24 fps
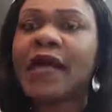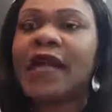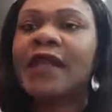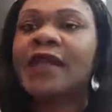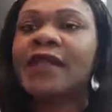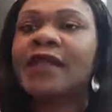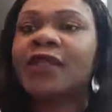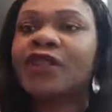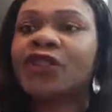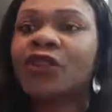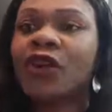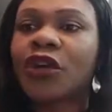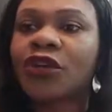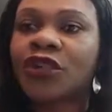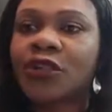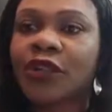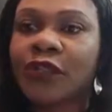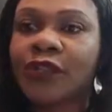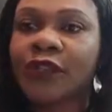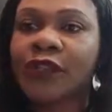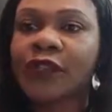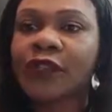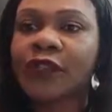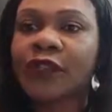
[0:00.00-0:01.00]
the structure
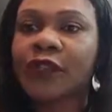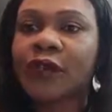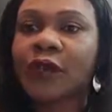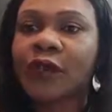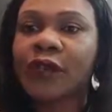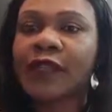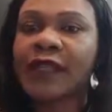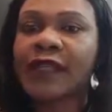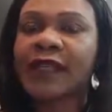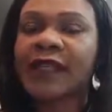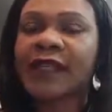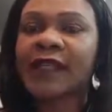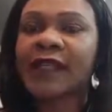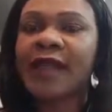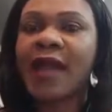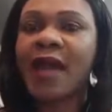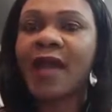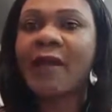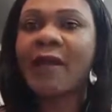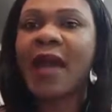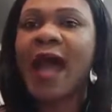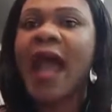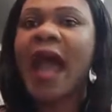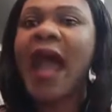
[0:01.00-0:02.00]
of the school
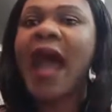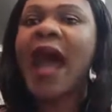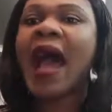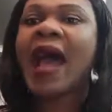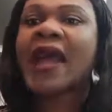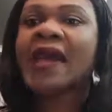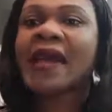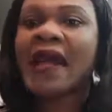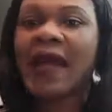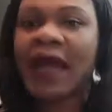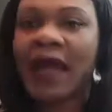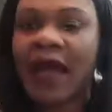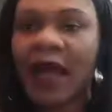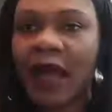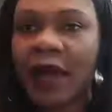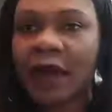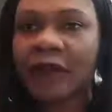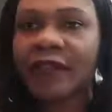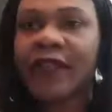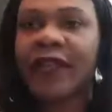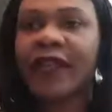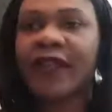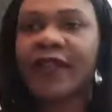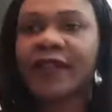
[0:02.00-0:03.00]
system and how
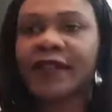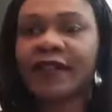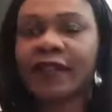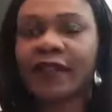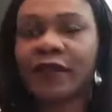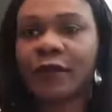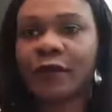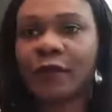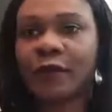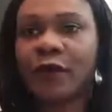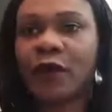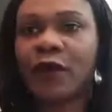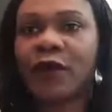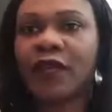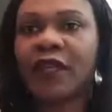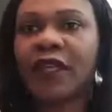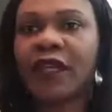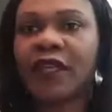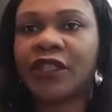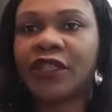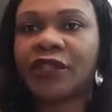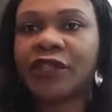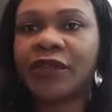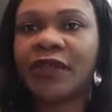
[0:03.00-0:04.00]
they can support their
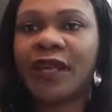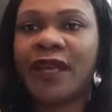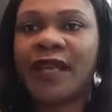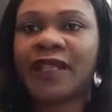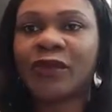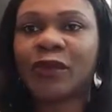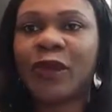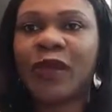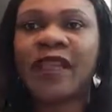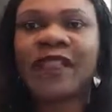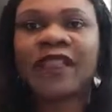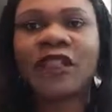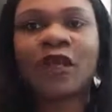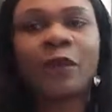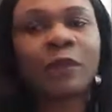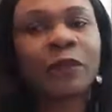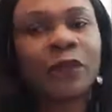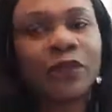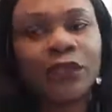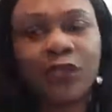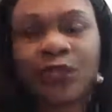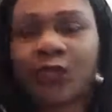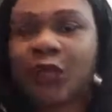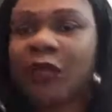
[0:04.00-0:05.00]
children, as well as the
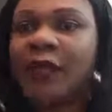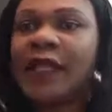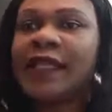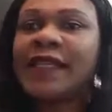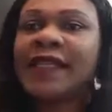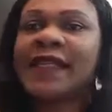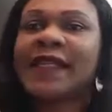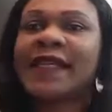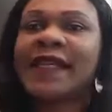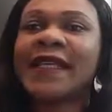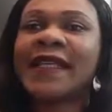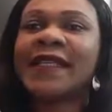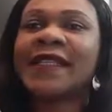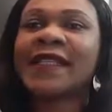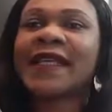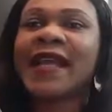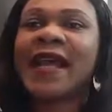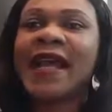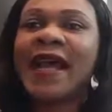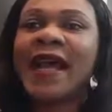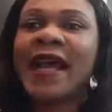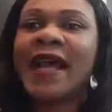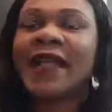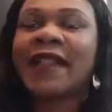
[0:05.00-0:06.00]
opportunities
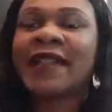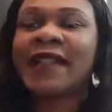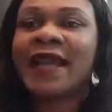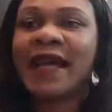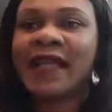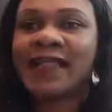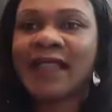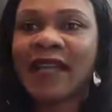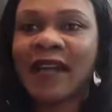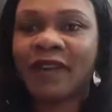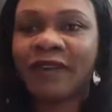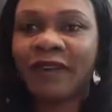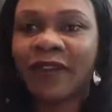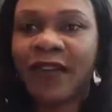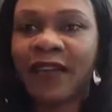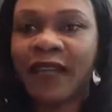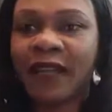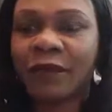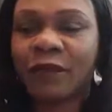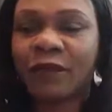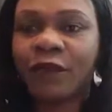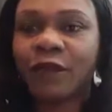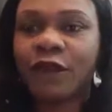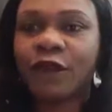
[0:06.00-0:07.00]
that are
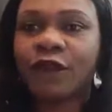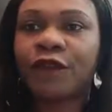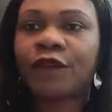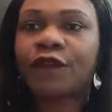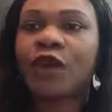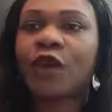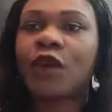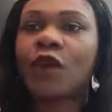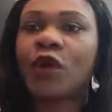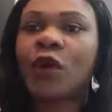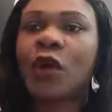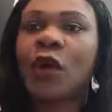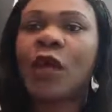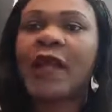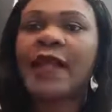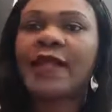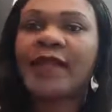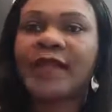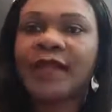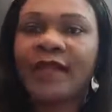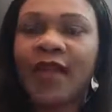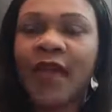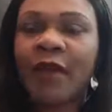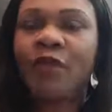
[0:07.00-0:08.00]
available for
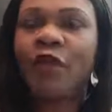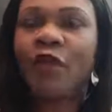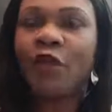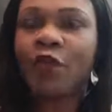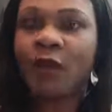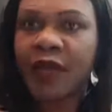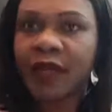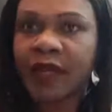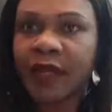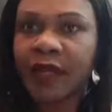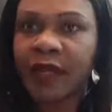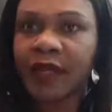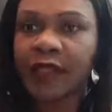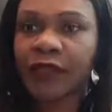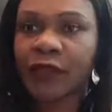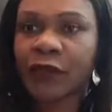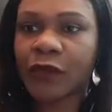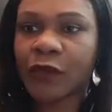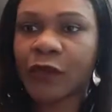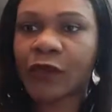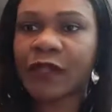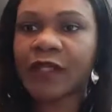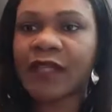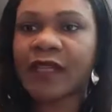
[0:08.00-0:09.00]
them within the
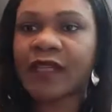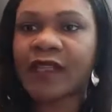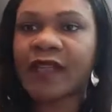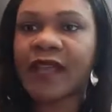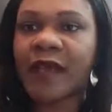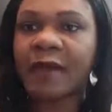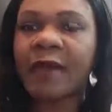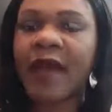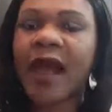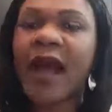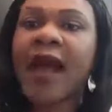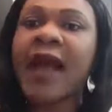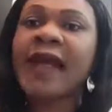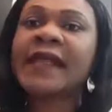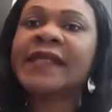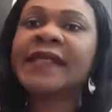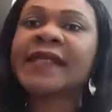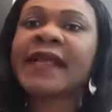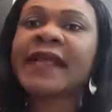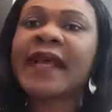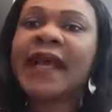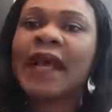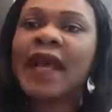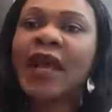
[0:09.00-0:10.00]
school system.
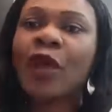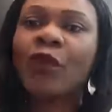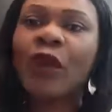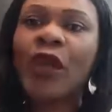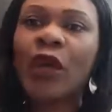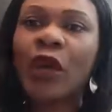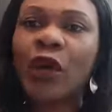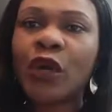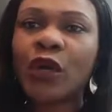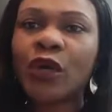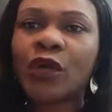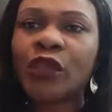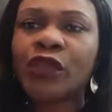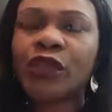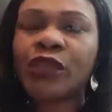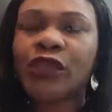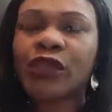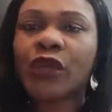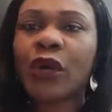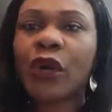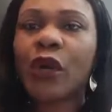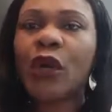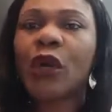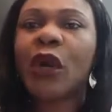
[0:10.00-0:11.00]
And we
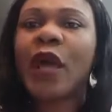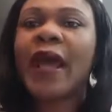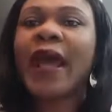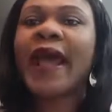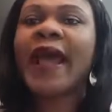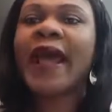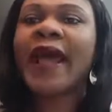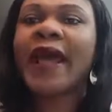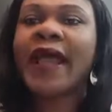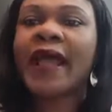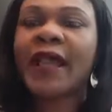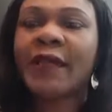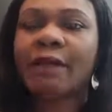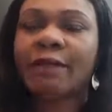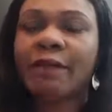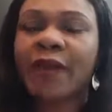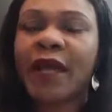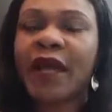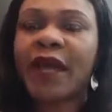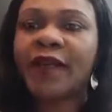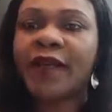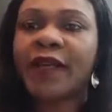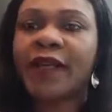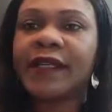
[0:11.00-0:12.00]
also help
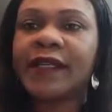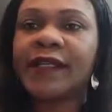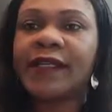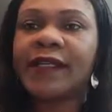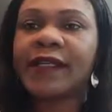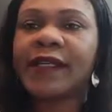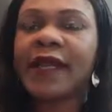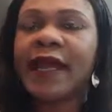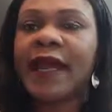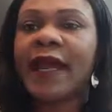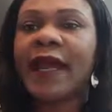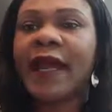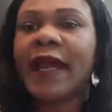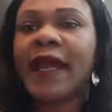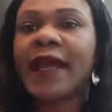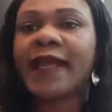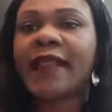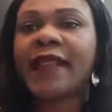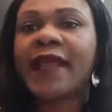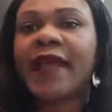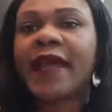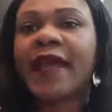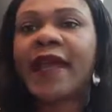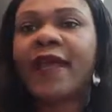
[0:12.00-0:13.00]
parents
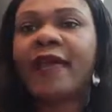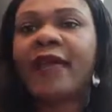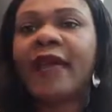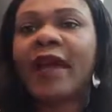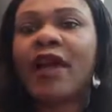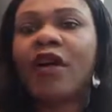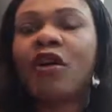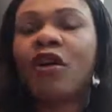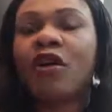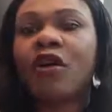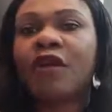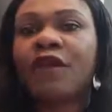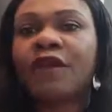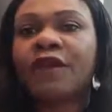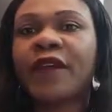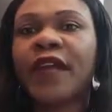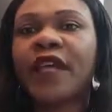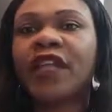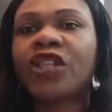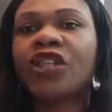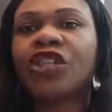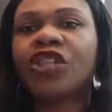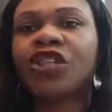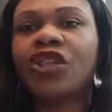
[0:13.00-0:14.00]
in the area of
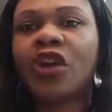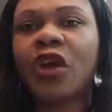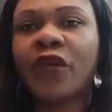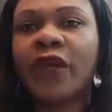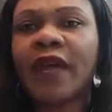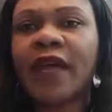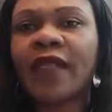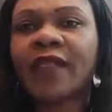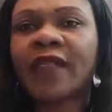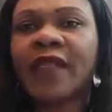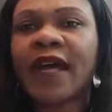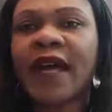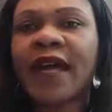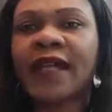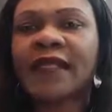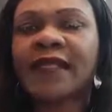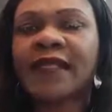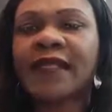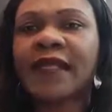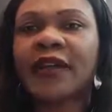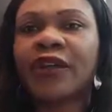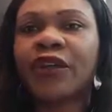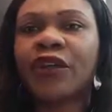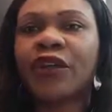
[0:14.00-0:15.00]
ensuring
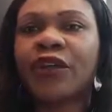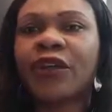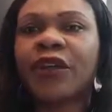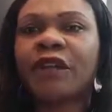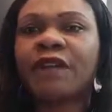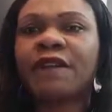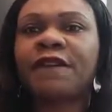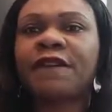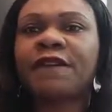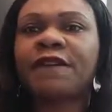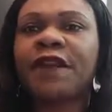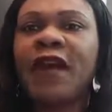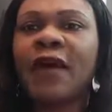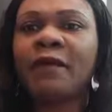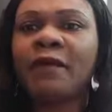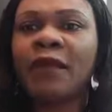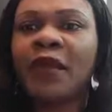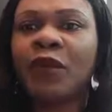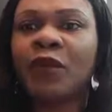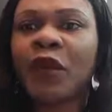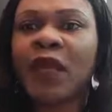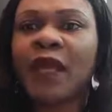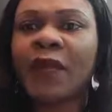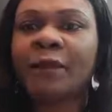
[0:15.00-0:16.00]
that, the family
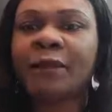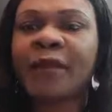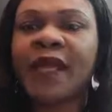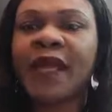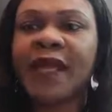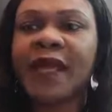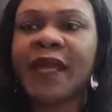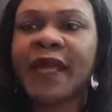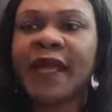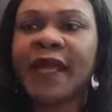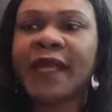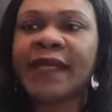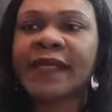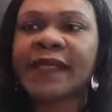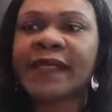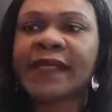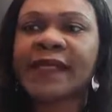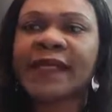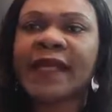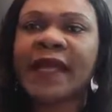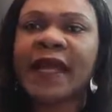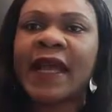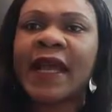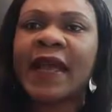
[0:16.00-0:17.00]
well-being
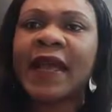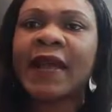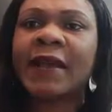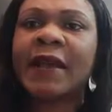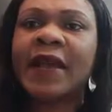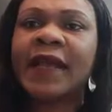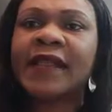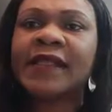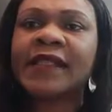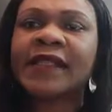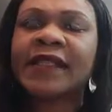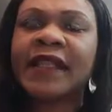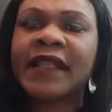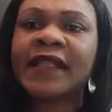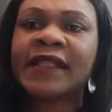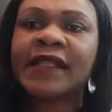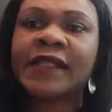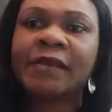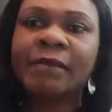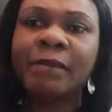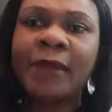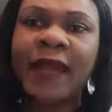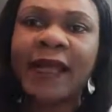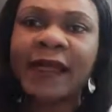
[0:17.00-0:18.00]
is
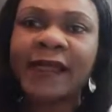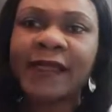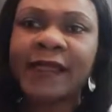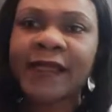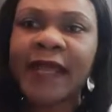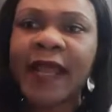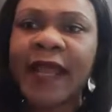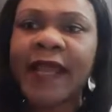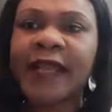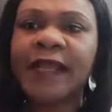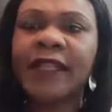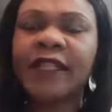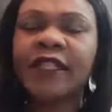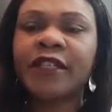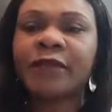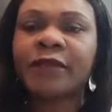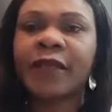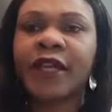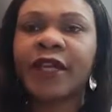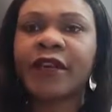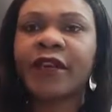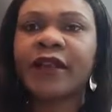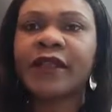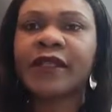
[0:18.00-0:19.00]
maintained,
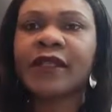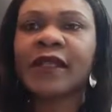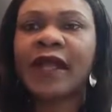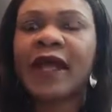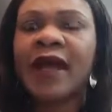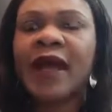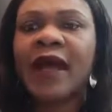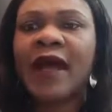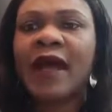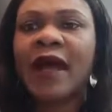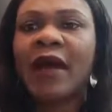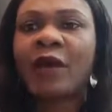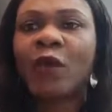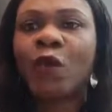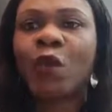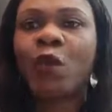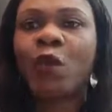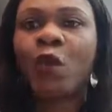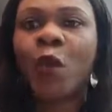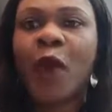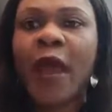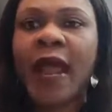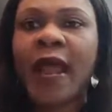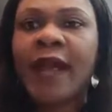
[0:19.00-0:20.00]
because
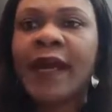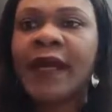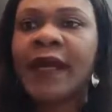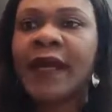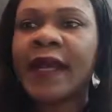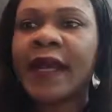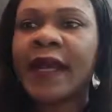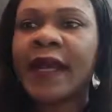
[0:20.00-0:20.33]
when